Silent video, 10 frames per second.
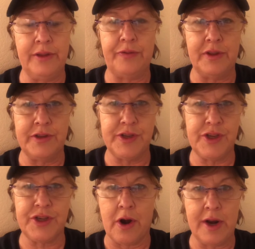that this is
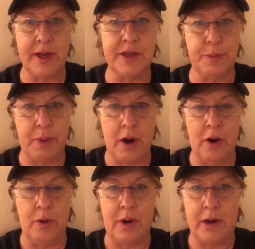starting
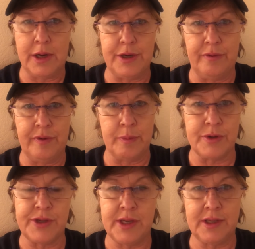tomorrow on November
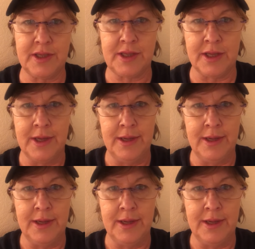6th,